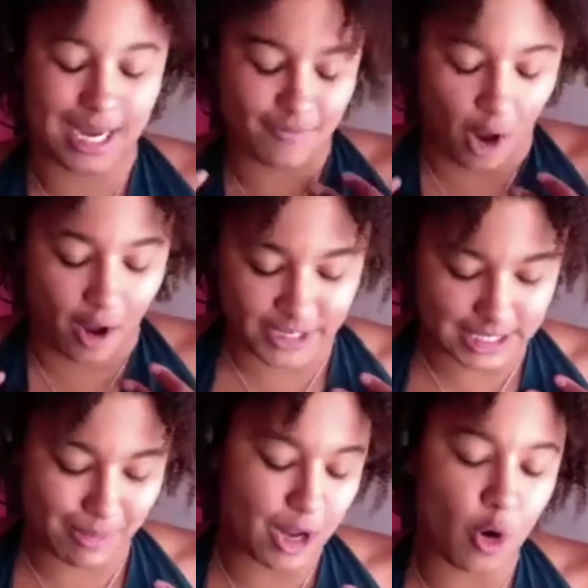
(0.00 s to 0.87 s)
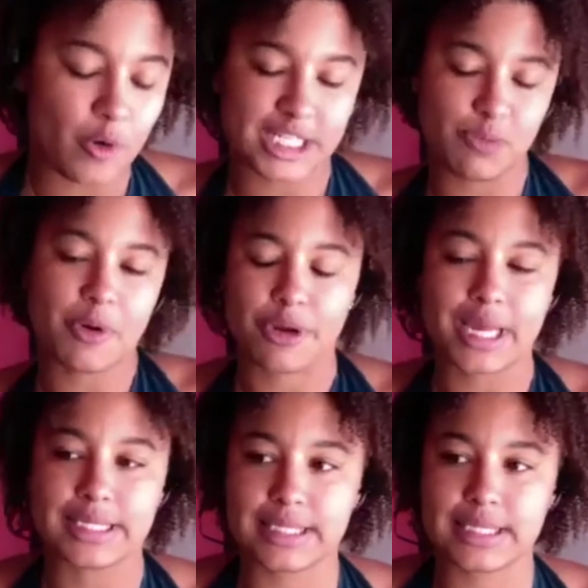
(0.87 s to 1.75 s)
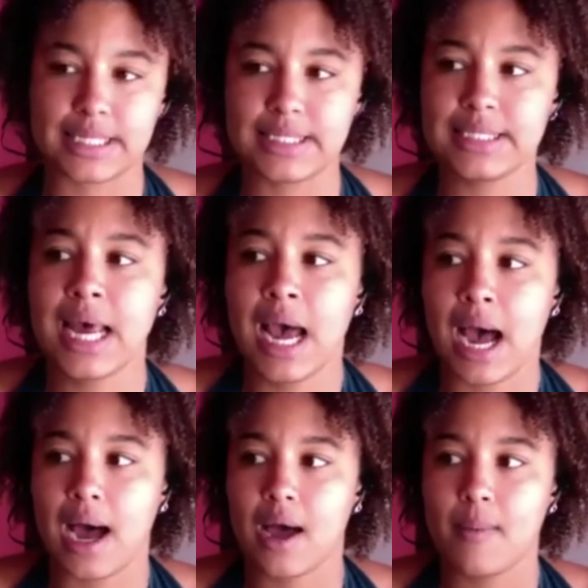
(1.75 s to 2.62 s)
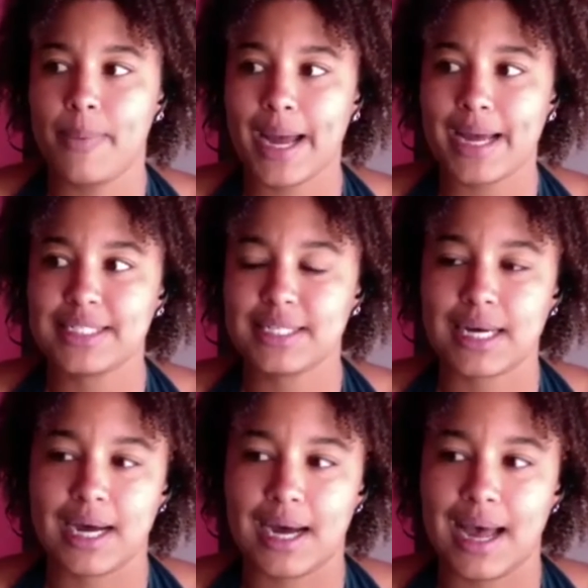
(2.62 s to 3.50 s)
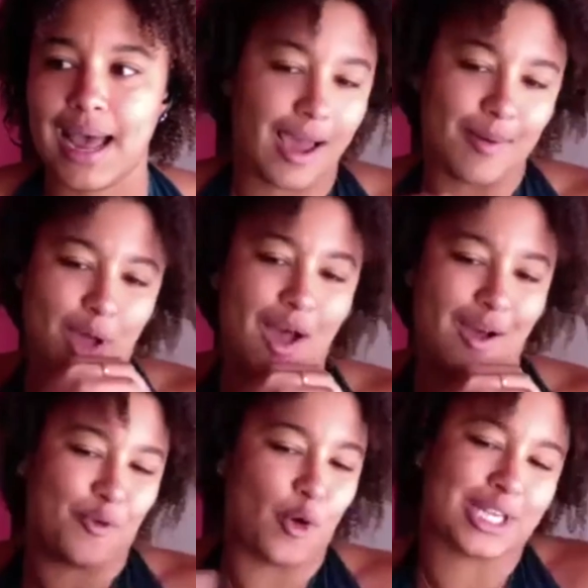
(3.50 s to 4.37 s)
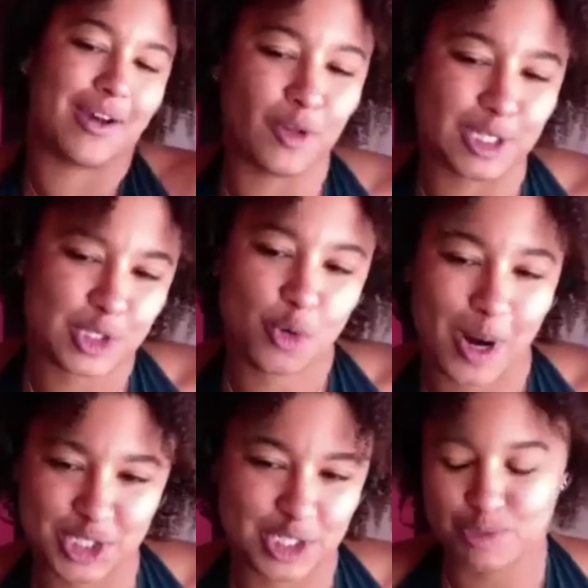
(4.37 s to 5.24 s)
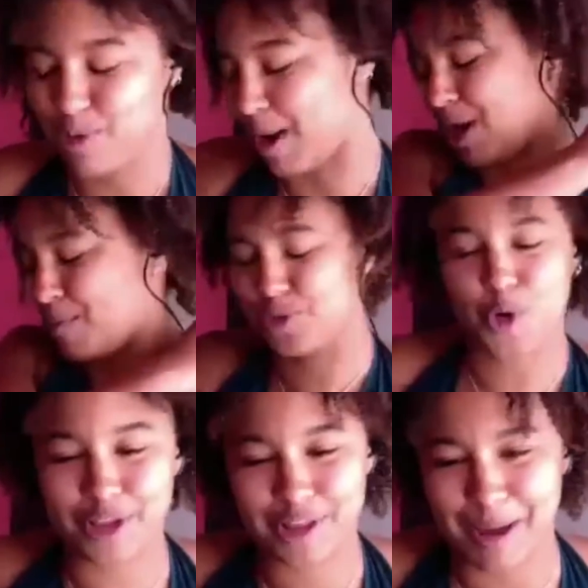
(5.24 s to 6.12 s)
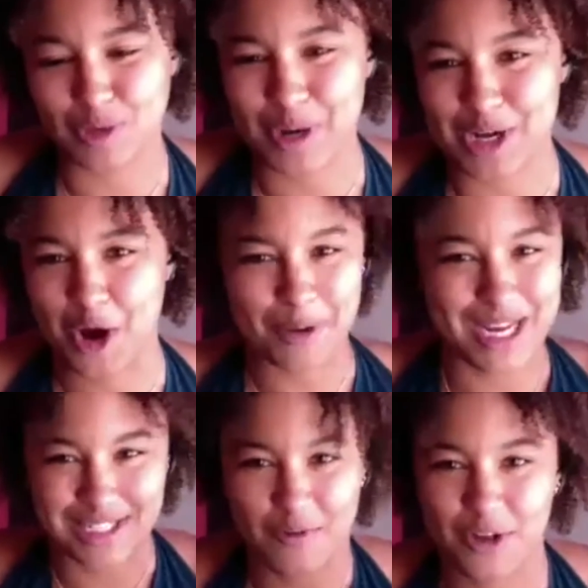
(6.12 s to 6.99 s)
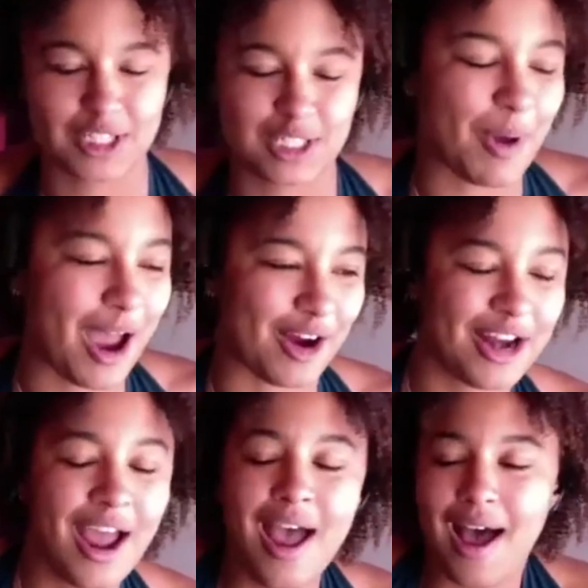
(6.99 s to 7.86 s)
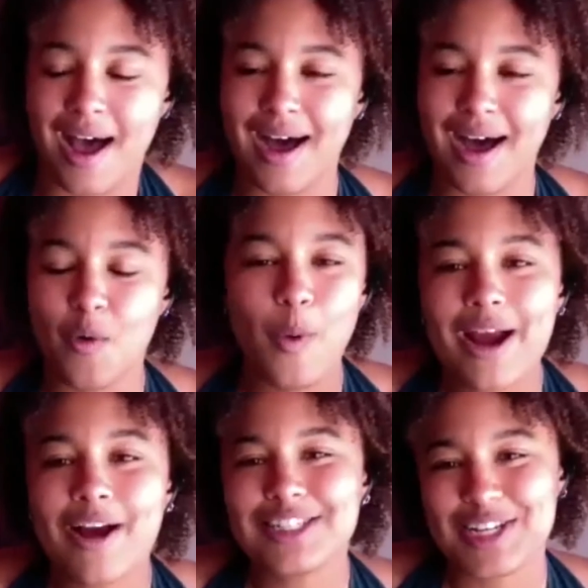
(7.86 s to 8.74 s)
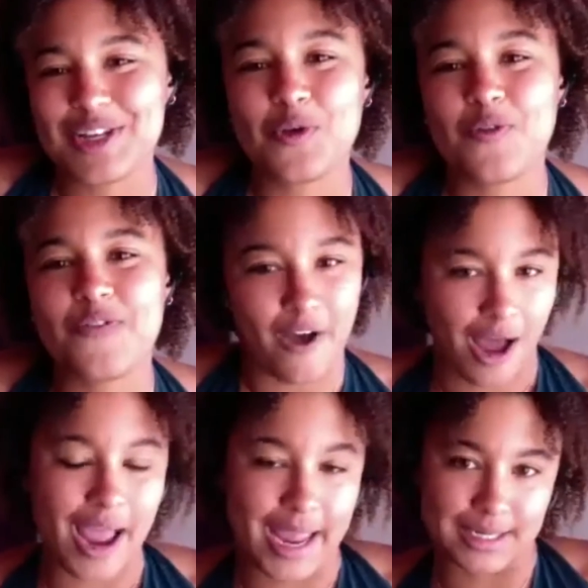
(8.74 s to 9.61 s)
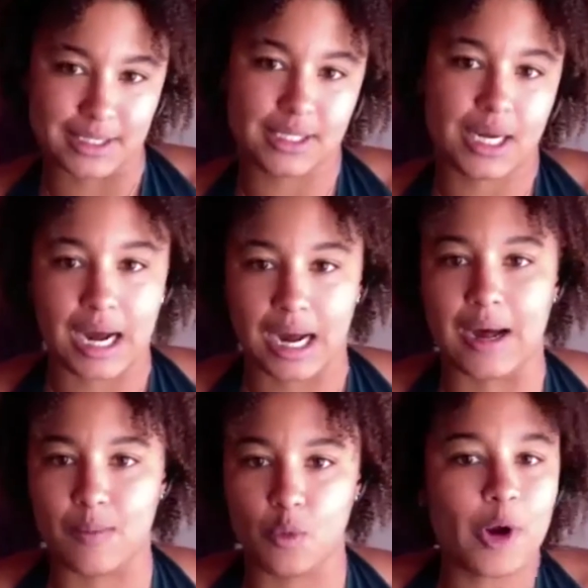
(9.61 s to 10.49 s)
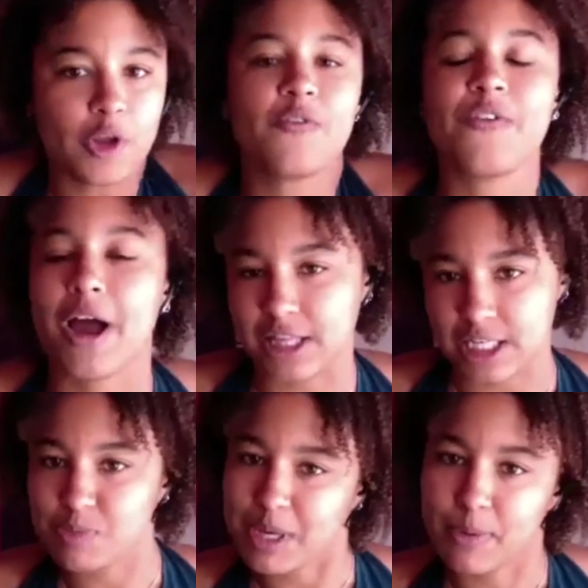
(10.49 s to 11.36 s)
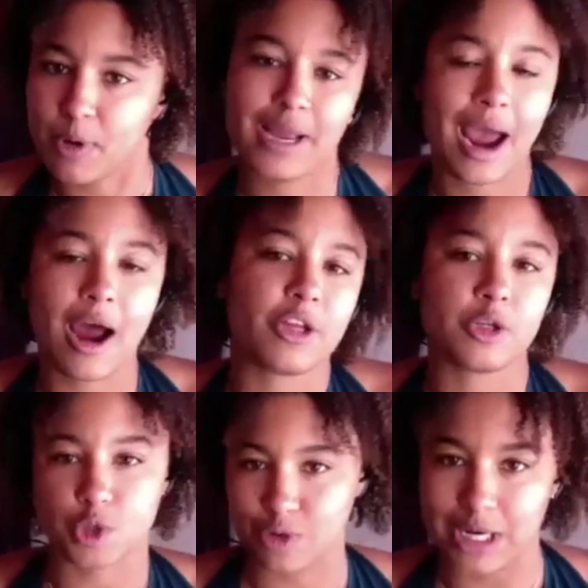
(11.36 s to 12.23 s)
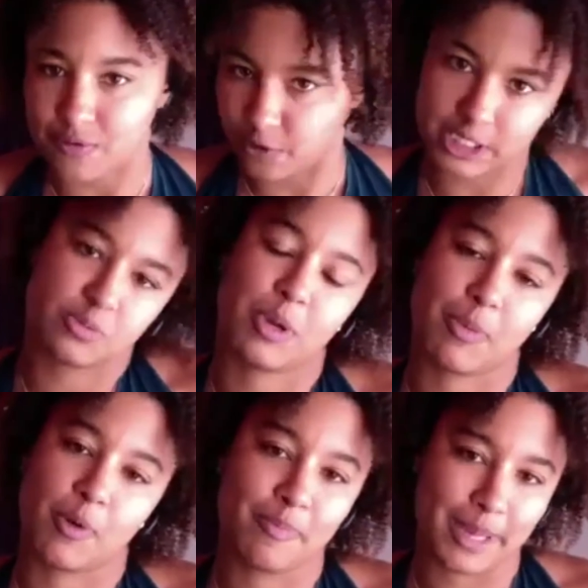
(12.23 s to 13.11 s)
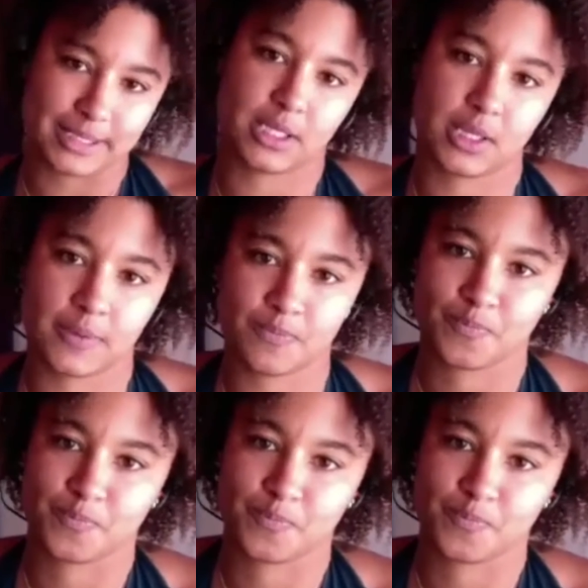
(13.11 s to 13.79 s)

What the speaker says: I have obviously my own experiences, and I'm of course have all these questions prepped, and I'm throwing them out the window because I feel inspired. Where do you find these people, and how do you screen for these people, basically?